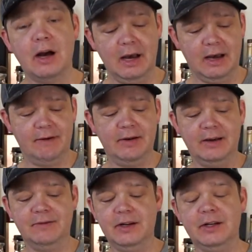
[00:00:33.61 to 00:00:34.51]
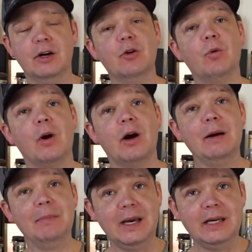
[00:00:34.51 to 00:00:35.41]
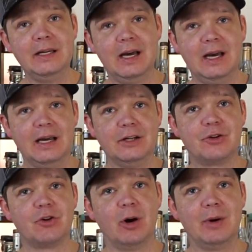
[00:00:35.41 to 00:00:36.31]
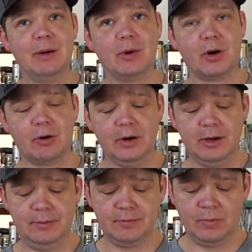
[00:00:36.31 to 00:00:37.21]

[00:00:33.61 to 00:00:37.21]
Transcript: have a video where I made a strawberry margarita.